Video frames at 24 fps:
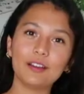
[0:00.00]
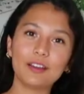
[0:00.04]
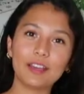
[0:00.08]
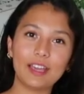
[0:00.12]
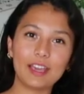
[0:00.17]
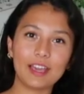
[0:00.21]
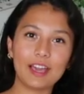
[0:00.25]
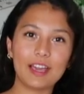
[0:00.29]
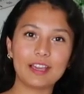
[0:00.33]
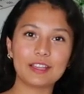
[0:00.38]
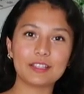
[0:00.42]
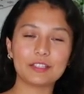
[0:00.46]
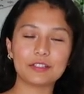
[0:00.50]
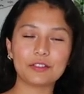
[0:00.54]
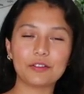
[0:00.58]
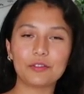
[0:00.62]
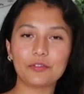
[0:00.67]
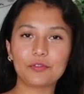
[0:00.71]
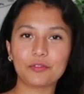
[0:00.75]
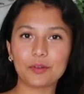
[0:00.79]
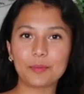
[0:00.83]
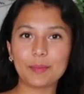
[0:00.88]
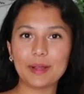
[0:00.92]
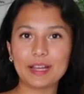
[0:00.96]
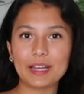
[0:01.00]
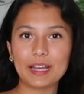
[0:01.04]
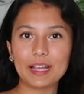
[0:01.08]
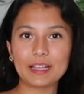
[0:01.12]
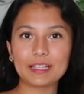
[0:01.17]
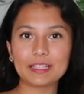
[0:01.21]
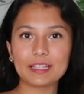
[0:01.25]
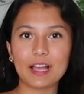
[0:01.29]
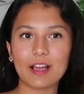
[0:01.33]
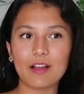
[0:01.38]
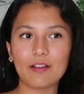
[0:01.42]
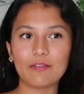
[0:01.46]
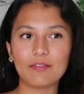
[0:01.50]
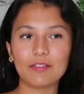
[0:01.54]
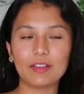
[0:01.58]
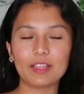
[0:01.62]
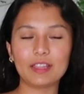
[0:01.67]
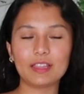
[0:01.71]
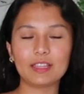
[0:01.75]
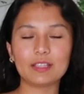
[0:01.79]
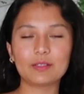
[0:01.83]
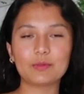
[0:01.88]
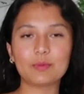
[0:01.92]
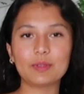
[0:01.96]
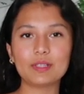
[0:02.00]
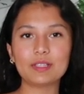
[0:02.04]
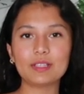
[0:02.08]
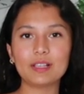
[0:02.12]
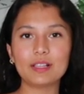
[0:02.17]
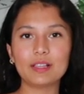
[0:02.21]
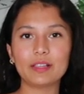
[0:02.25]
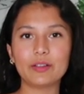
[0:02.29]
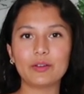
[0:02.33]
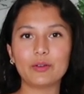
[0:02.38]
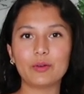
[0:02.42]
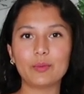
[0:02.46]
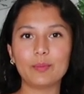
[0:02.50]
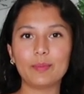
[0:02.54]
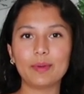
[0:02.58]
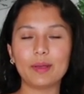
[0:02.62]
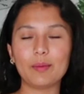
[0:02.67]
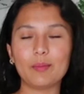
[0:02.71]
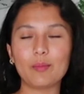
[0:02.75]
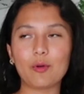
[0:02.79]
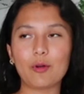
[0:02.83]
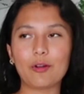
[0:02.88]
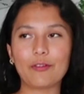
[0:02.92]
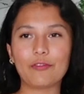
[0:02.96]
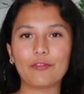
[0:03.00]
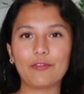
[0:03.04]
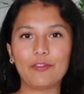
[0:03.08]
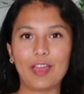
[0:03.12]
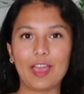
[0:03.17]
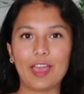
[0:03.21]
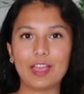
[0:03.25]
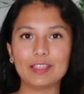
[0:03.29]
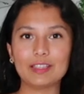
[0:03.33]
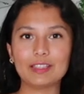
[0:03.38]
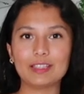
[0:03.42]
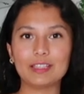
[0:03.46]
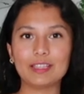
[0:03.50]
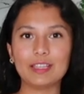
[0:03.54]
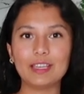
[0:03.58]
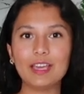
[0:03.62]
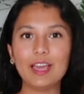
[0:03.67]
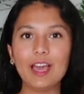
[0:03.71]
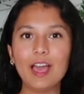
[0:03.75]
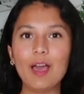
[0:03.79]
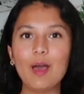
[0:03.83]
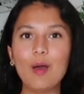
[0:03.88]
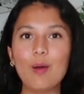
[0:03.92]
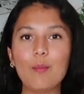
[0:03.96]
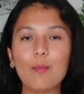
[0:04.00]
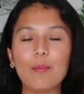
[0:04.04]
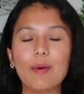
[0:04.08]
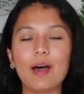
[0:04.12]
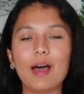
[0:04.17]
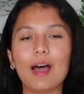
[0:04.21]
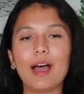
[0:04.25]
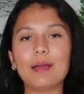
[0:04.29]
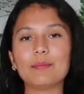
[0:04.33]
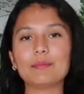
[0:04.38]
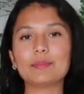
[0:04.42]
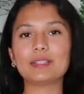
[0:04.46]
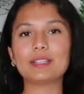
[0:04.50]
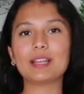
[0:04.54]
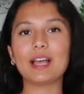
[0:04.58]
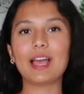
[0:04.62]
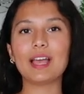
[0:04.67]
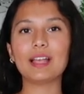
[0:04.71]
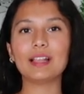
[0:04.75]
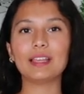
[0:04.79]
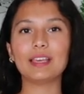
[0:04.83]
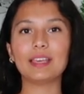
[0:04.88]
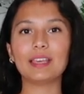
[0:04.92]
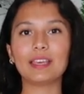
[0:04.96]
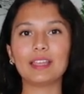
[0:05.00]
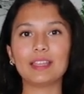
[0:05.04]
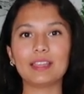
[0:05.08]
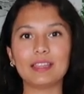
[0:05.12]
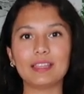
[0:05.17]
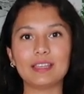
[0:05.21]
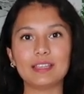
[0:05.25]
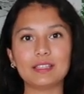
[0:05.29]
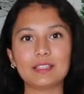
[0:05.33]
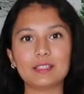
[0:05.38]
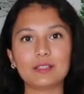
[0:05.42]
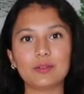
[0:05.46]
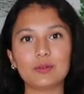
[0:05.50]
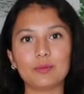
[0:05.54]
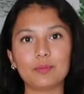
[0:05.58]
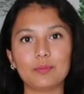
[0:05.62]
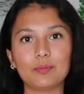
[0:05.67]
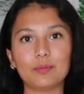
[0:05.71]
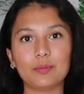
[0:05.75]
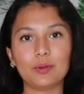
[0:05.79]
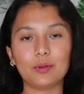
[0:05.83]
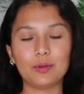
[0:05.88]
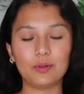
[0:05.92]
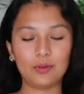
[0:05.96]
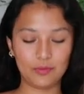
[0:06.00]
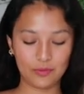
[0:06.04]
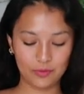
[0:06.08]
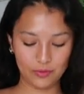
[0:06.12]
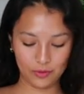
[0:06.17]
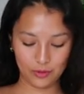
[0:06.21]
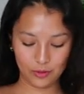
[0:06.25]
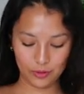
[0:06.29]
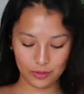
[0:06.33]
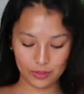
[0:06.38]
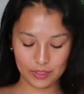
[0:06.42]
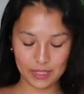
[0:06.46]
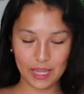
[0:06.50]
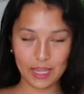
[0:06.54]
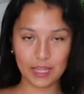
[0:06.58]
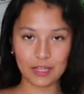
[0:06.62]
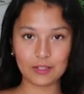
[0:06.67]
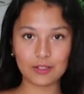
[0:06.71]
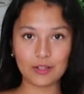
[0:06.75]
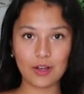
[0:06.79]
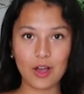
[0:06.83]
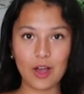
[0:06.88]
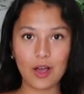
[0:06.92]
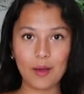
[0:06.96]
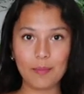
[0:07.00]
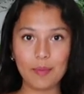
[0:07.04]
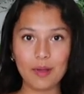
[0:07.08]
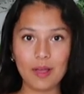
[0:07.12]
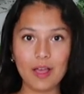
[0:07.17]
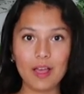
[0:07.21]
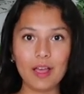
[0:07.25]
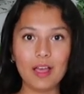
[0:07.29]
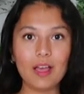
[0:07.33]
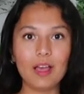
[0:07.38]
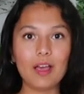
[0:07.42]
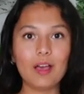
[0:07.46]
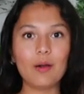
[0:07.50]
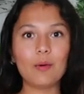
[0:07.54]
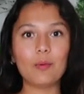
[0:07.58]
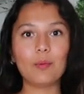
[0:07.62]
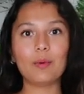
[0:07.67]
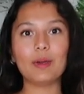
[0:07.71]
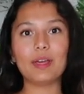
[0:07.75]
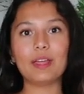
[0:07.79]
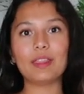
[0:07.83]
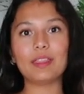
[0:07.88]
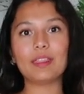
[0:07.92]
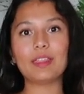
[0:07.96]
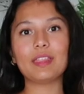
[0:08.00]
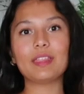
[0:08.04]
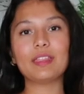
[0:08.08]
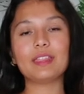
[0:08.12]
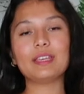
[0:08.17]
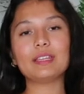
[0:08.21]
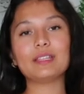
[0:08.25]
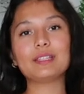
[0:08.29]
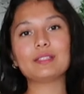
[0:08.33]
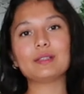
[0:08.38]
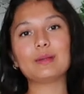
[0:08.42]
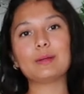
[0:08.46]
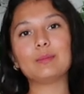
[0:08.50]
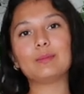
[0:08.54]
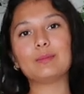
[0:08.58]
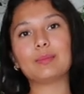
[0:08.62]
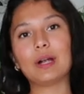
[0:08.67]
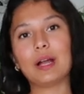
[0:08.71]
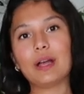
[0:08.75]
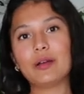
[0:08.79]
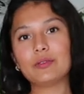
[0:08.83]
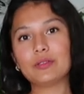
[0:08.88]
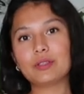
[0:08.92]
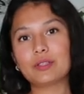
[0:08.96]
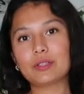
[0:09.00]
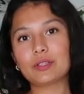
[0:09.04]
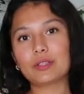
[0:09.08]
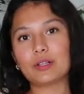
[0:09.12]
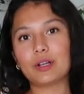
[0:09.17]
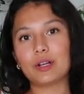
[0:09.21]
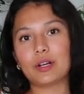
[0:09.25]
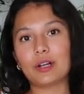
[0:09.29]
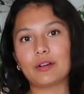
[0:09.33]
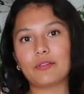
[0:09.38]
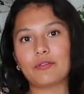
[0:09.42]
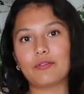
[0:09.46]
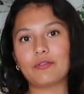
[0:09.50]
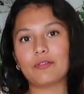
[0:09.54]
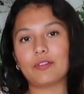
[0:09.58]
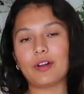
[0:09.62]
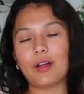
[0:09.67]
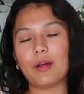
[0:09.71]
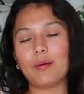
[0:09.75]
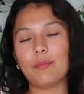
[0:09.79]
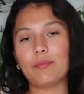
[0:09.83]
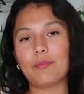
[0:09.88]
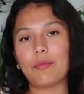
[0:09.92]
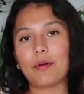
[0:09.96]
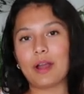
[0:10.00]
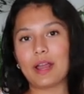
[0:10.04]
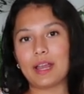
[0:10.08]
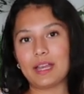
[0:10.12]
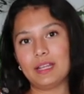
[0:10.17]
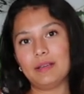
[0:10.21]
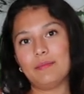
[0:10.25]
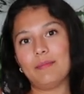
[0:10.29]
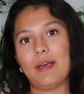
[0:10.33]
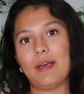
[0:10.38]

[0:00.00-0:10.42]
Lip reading: Okay guys, so for my next outfit, this one's a little bit more fancy, but I'm styling this beautiful tank top with this brown skirt from Brandy